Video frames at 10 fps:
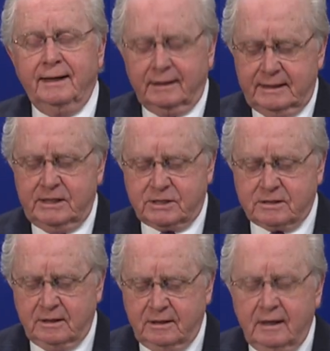at least
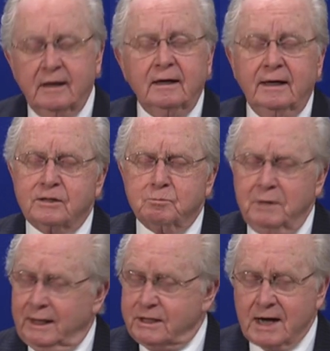uh, it's
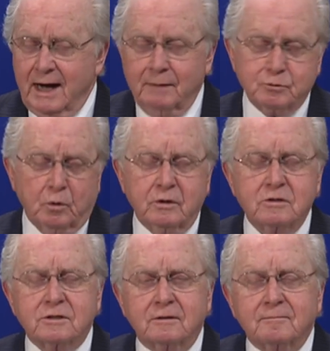many times
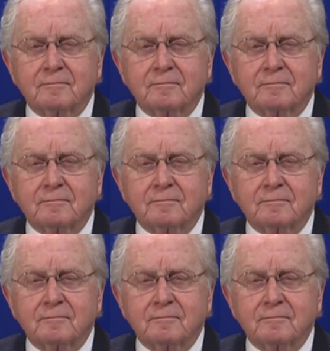worse,